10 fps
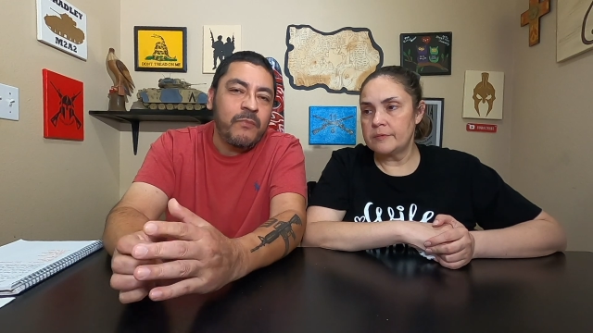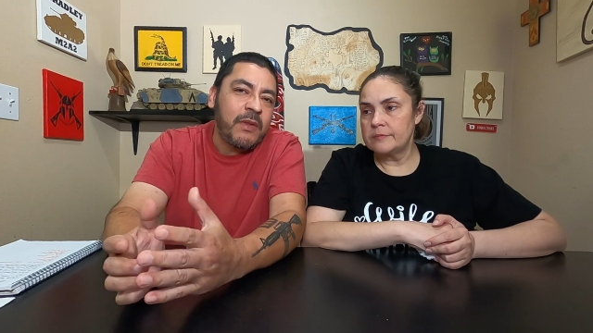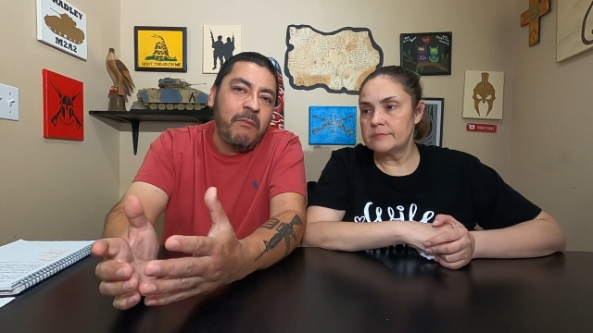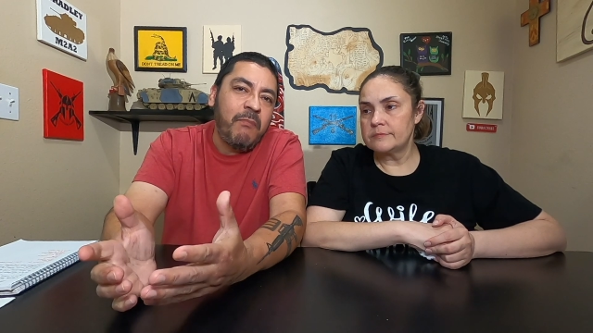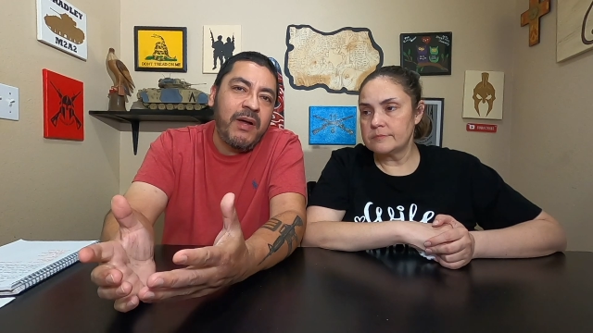
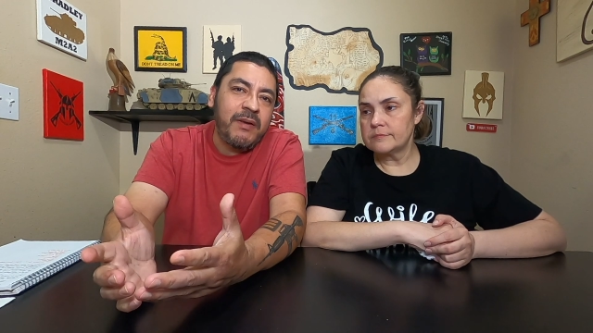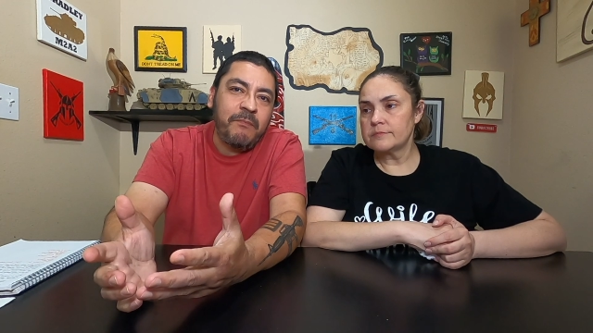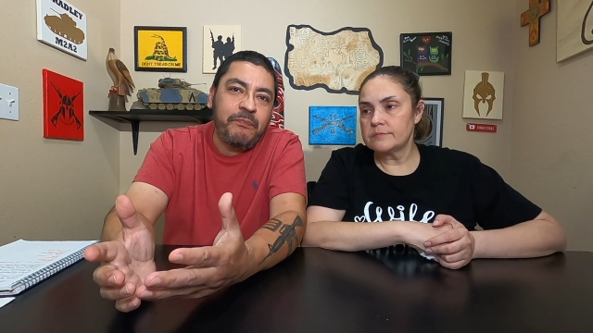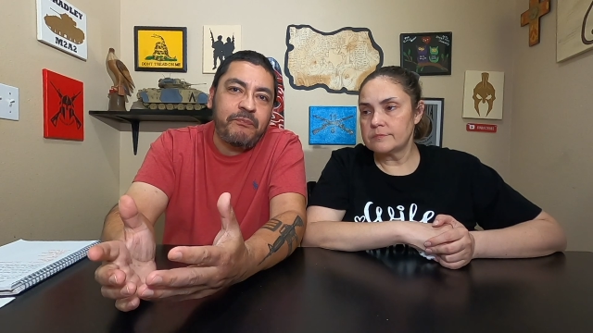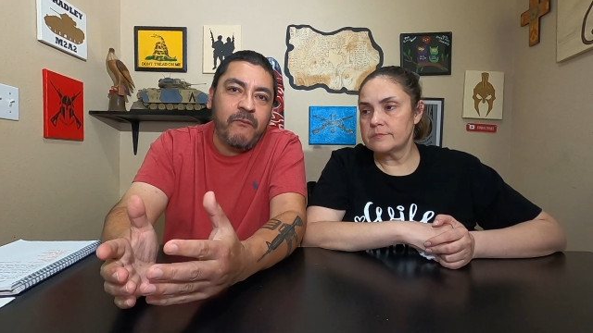Speaker 1: but
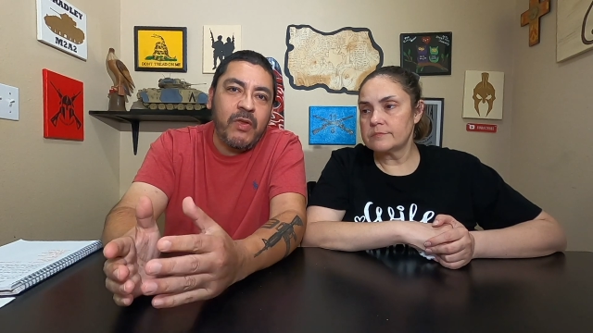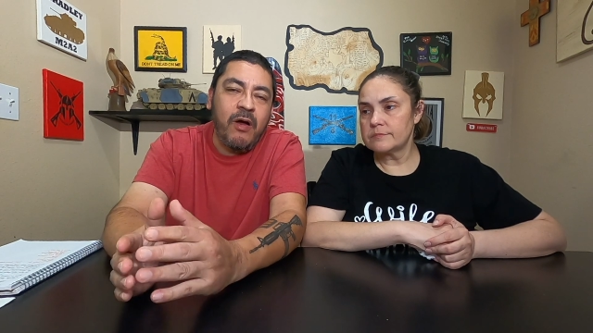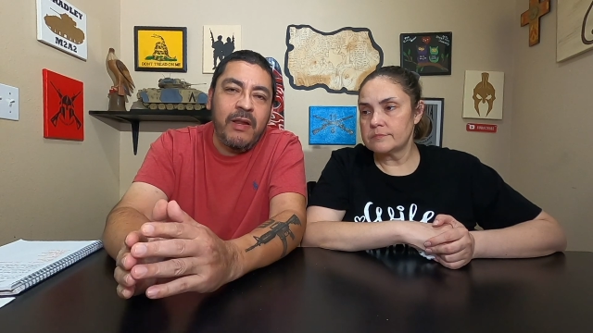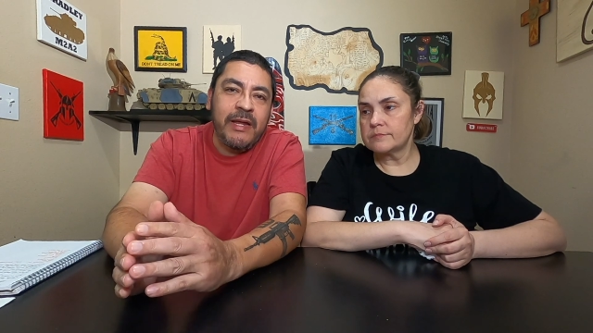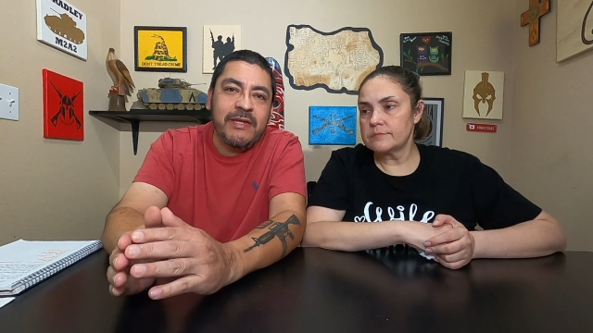
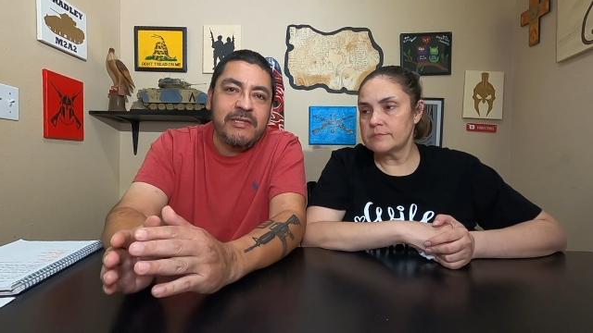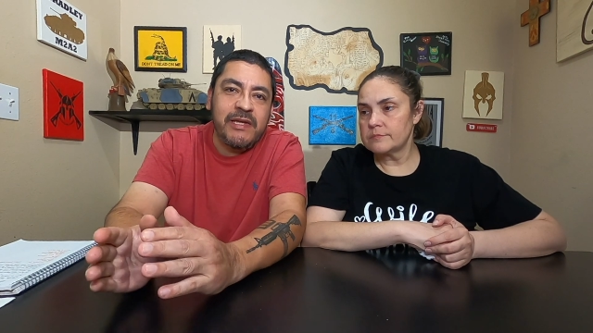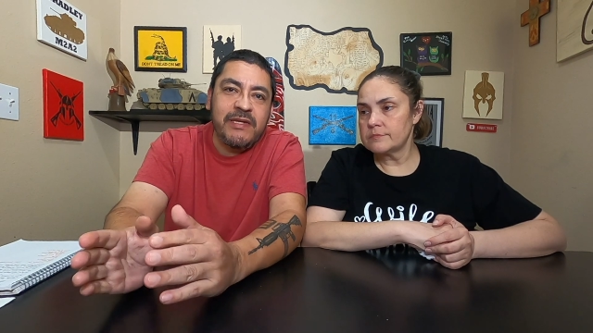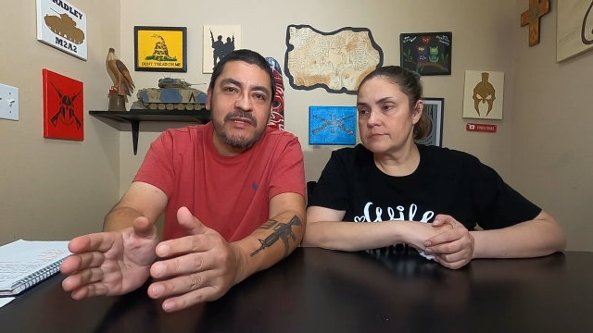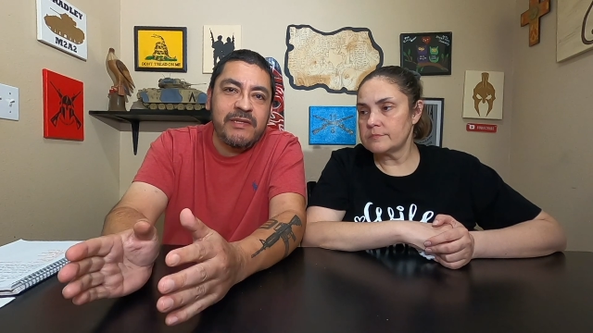all I can
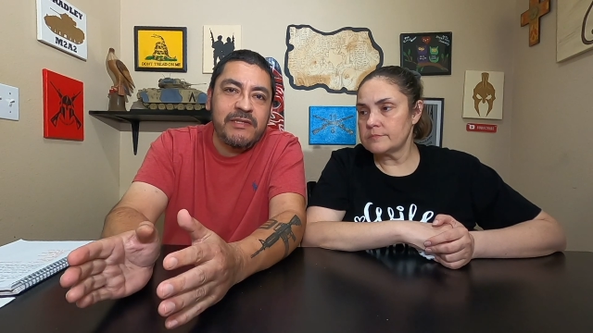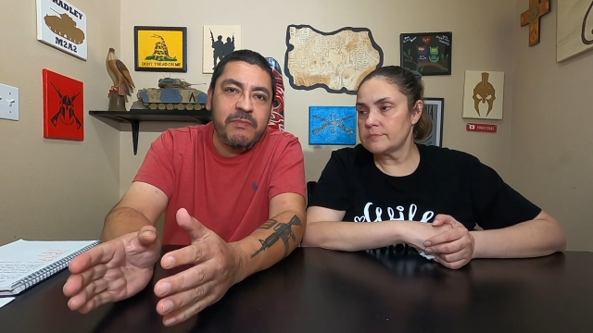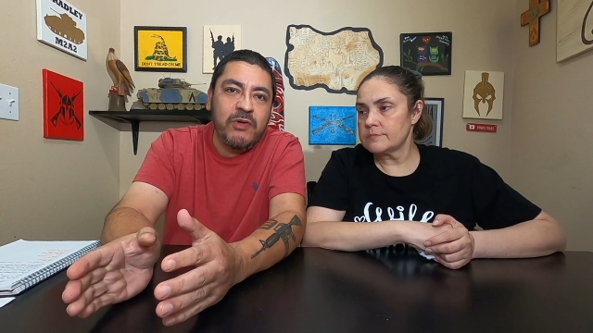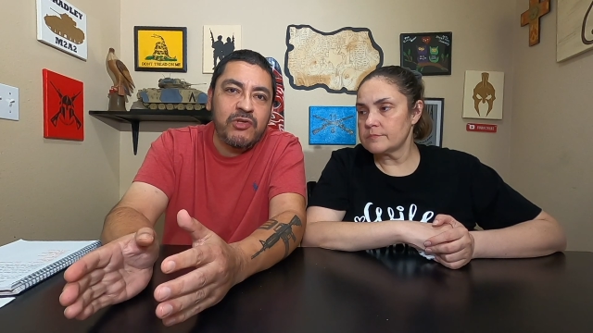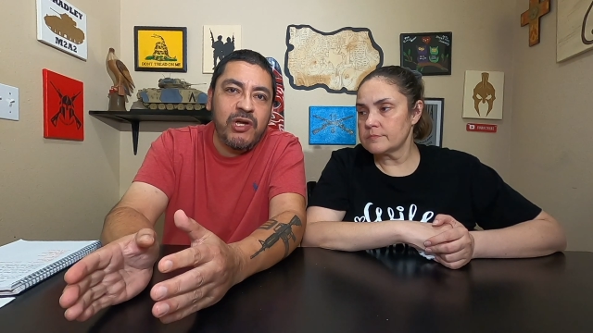taste is
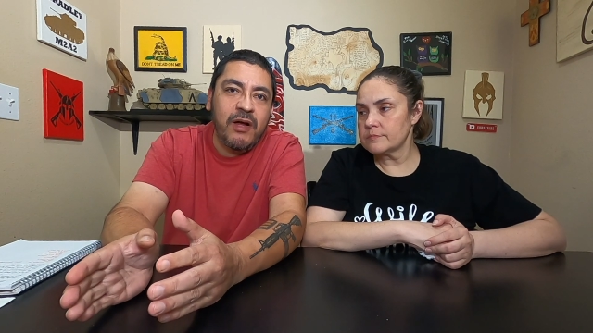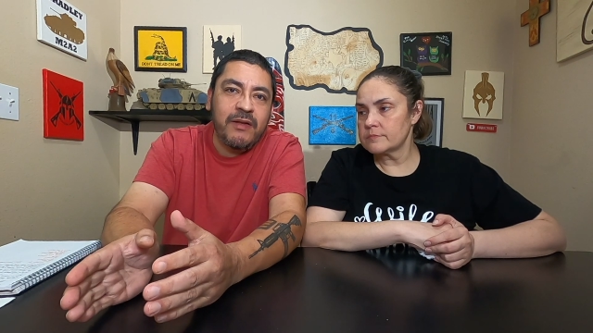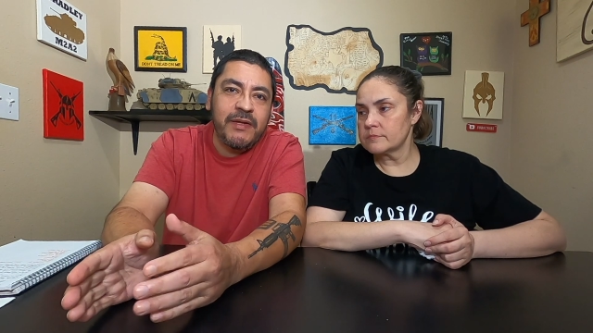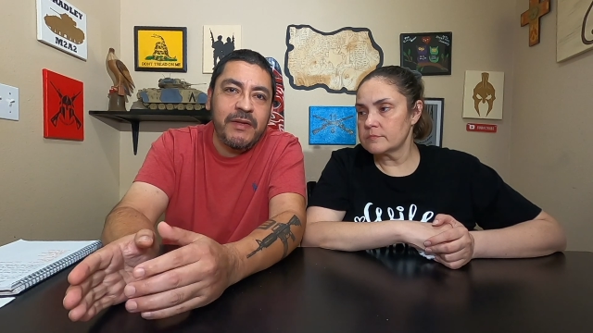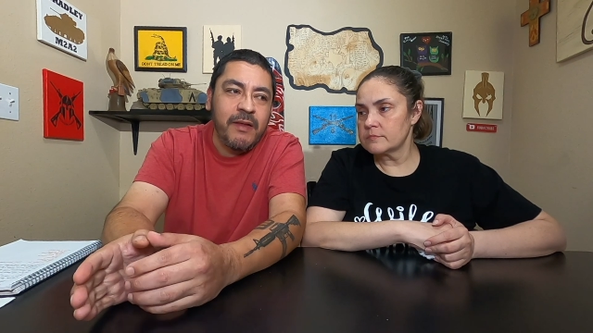milk
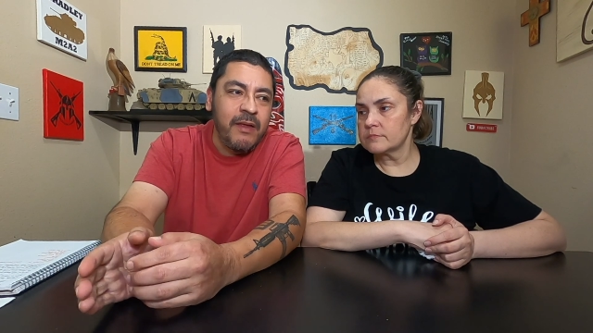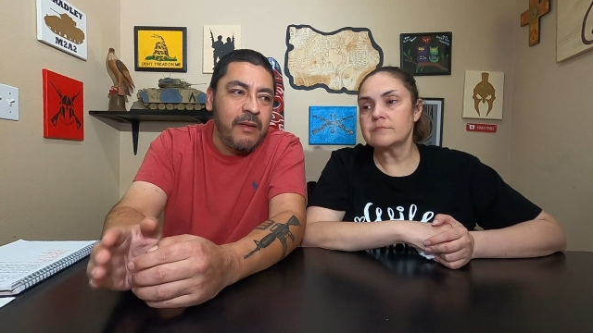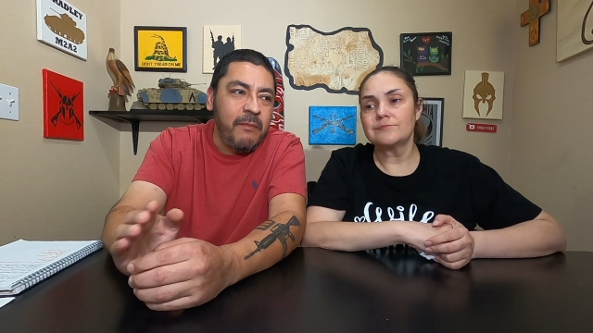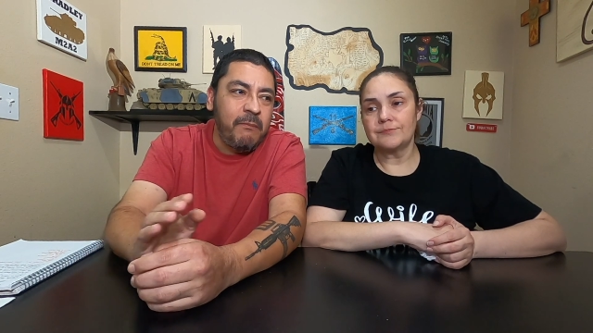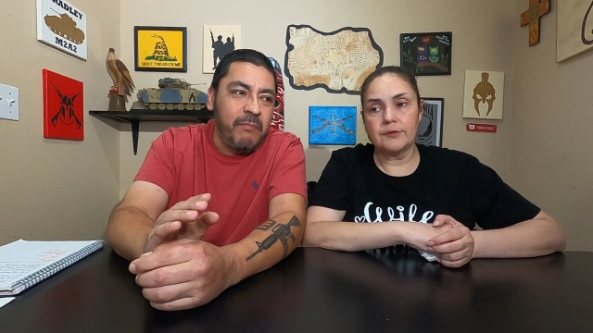chocolate
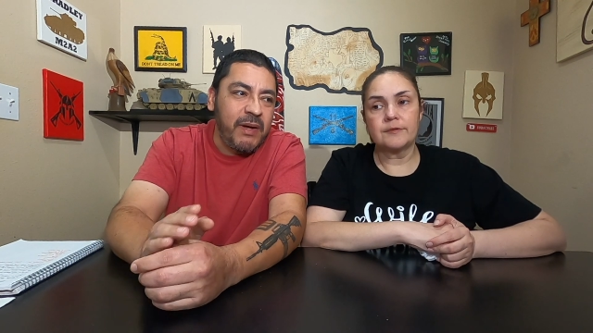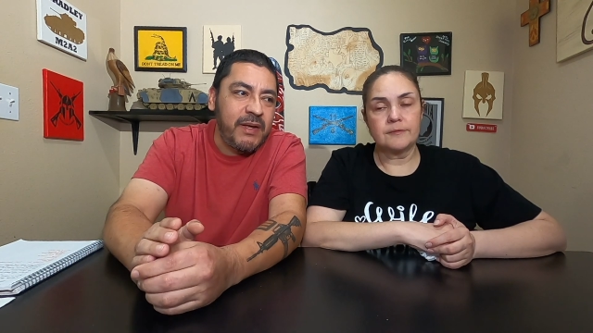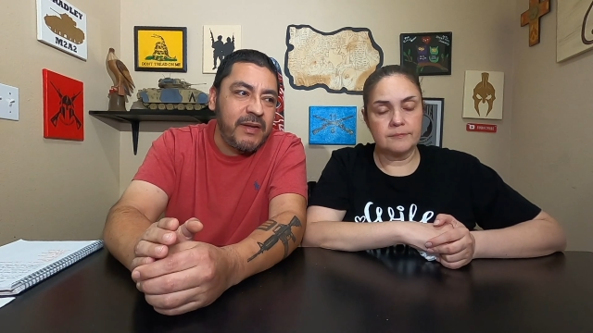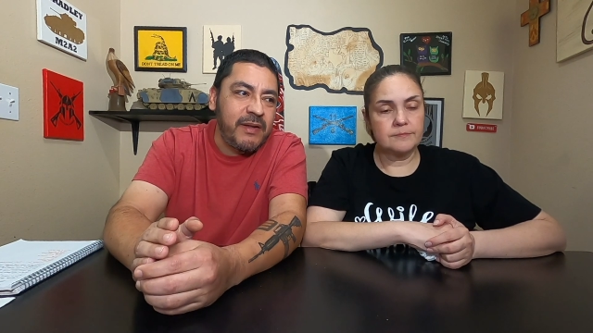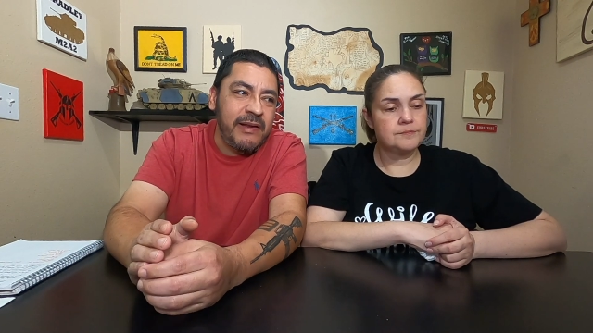but it